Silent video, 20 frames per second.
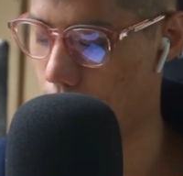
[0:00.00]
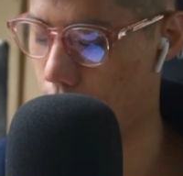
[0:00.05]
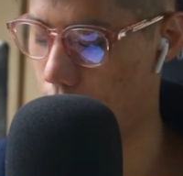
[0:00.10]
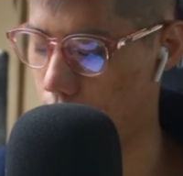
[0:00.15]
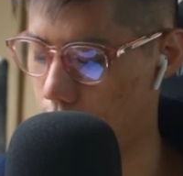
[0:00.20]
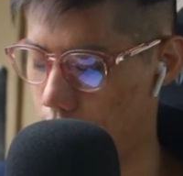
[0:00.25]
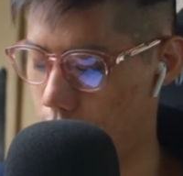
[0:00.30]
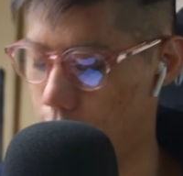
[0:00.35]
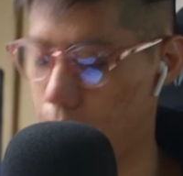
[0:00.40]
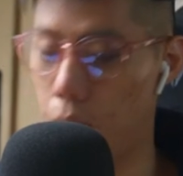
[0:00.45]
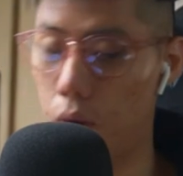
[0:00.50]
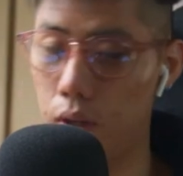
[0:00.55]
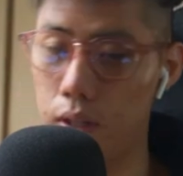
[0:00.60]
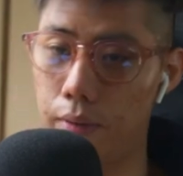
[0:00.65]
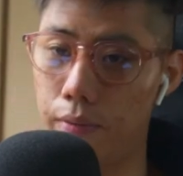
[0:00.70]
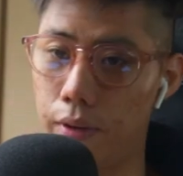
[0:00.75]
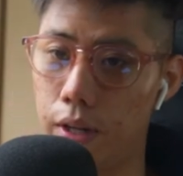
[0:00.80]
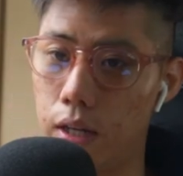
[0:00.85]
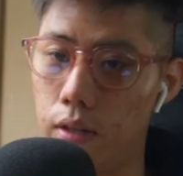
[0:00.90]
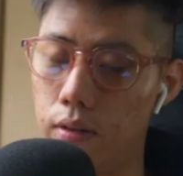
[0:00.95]
it's more
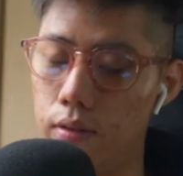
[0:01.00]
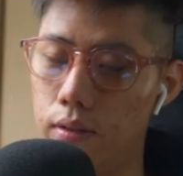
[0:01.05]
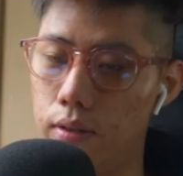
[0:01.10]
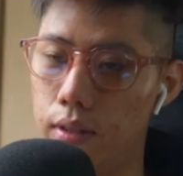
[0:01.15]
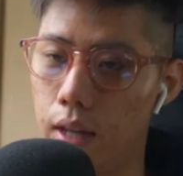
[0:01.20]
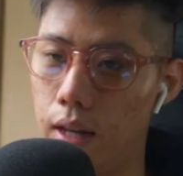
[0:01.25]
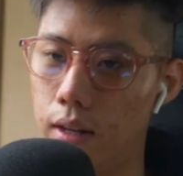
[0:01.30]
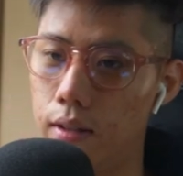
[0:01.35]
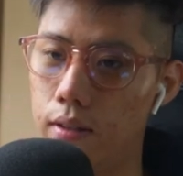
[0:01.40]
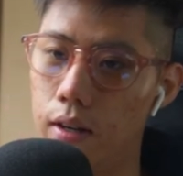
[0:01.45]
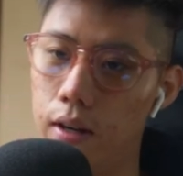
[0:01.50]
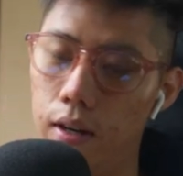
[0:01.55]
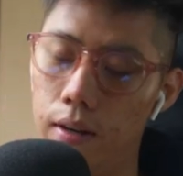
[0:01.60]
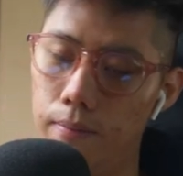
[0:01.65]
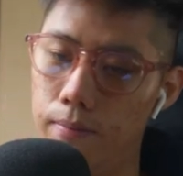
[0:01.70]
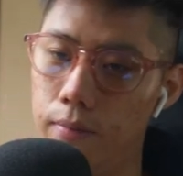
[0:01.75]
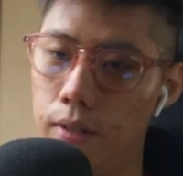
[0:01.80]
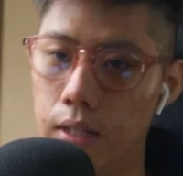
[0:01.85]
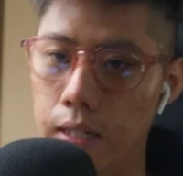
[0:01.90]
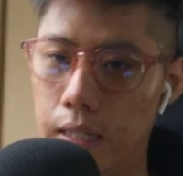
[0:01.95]
difficult, then
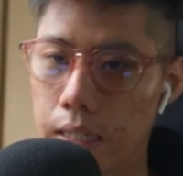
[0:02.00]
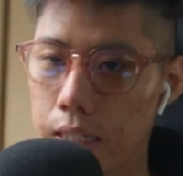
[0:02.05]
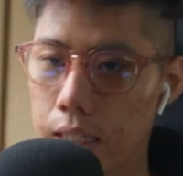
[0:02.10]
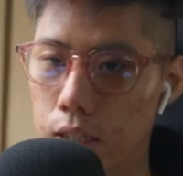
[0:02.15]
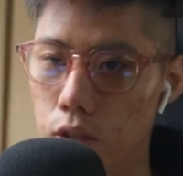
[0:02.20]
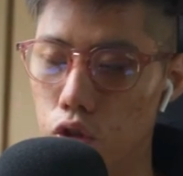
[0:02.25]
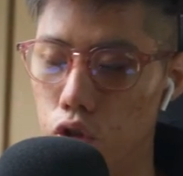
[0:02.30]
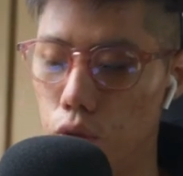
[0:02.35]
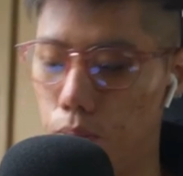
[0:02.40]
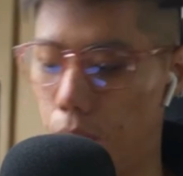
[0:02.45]
um, you should